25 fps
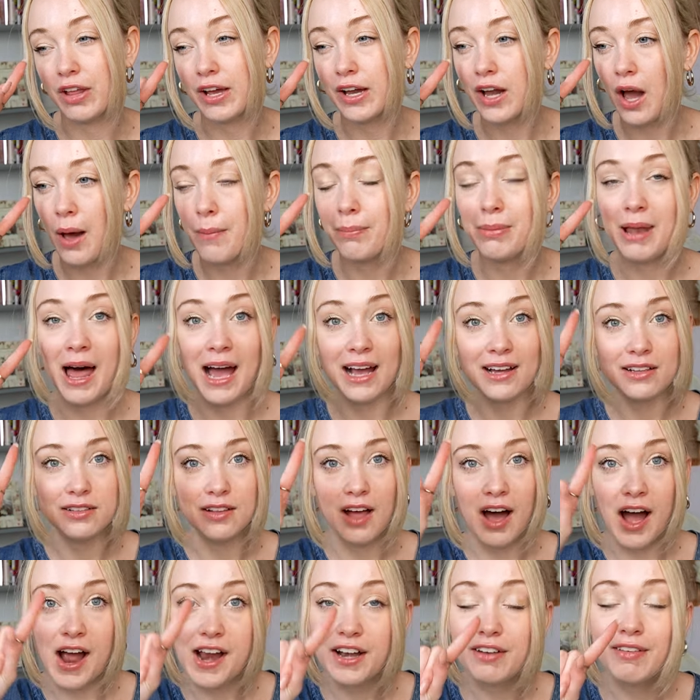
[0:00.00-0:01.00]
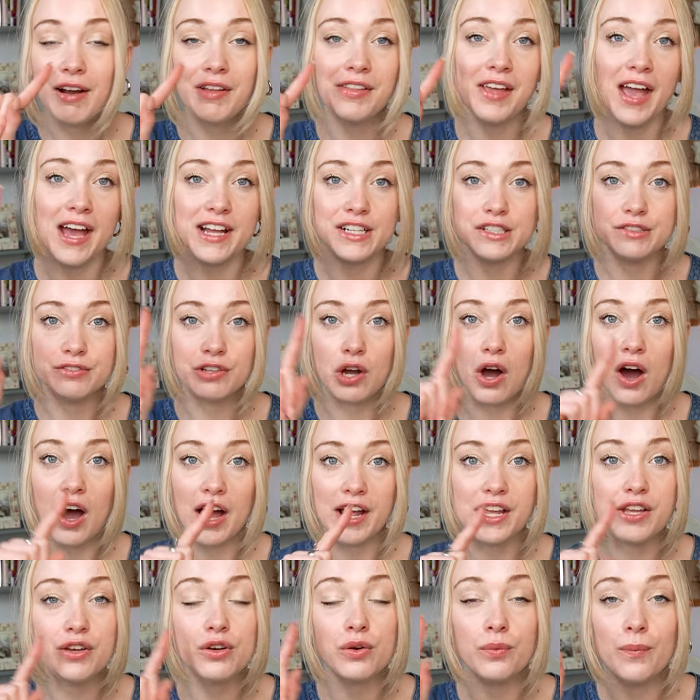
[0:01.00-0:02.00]
like a black line around the edge of your
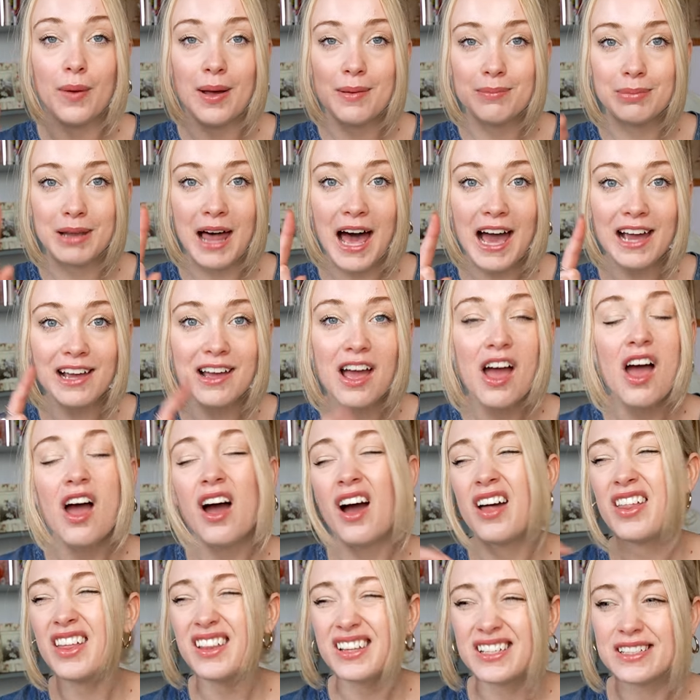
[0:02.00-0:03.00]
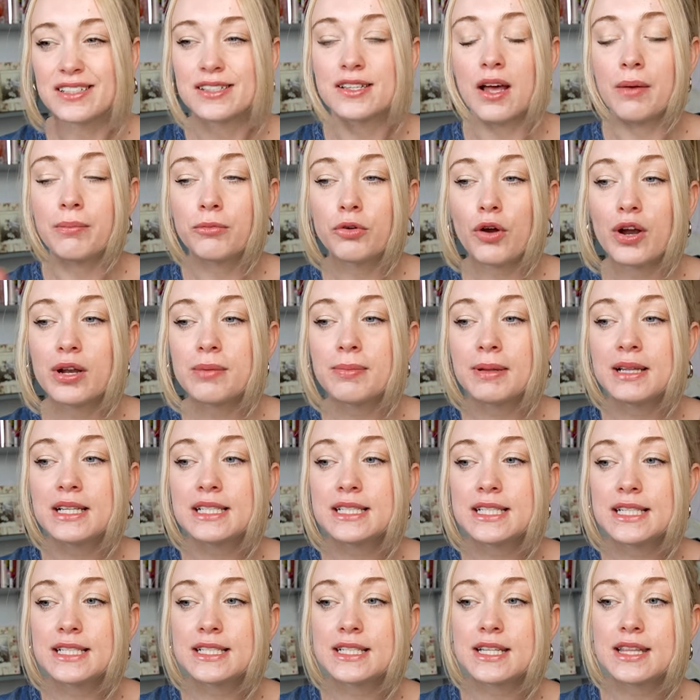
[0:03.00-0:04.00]
eye, you can wear black. I think there's some
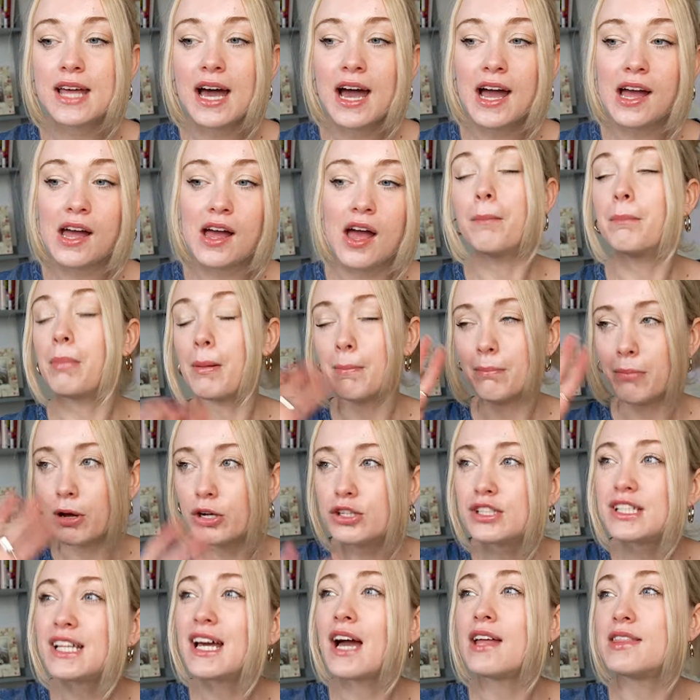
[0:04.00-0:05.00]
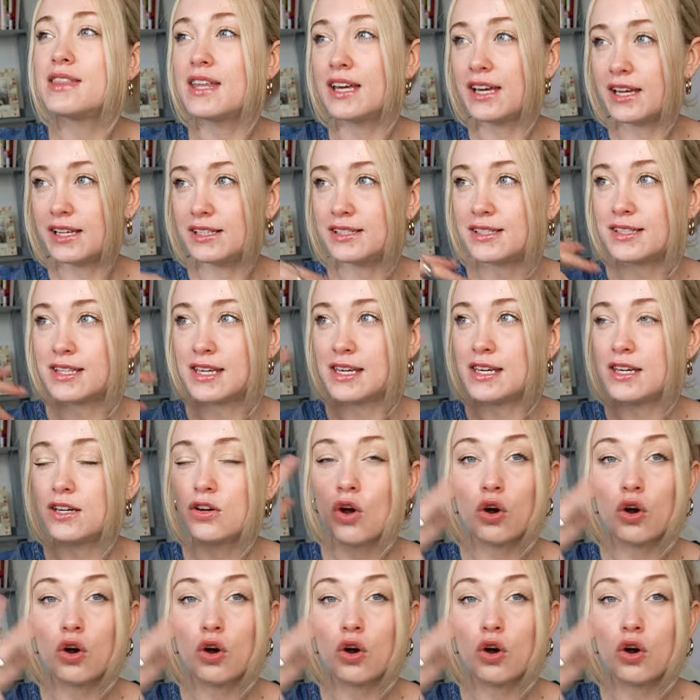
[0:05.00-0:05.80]
credibility to that, but mostly I think it's the